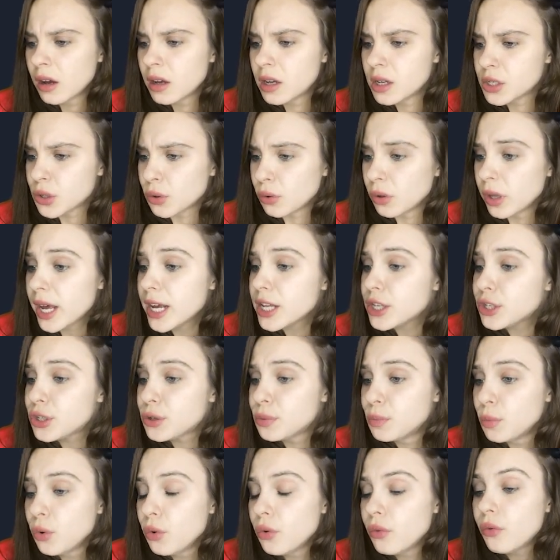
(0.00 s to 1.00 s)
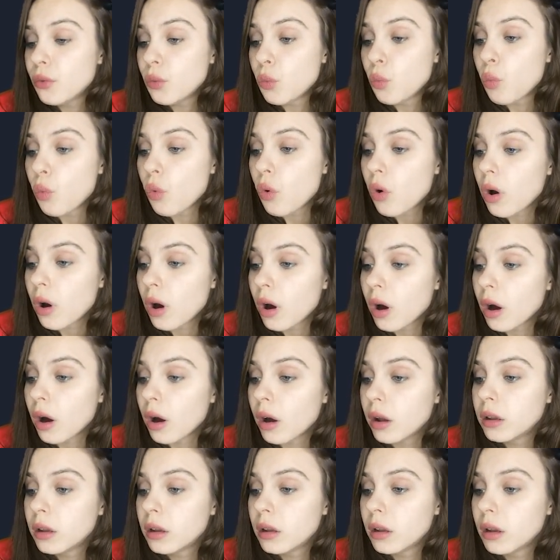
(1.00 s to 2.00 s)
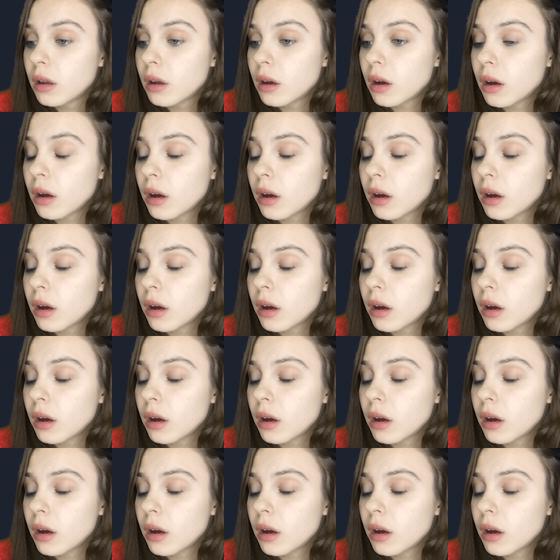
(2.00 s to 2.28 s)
So let's move on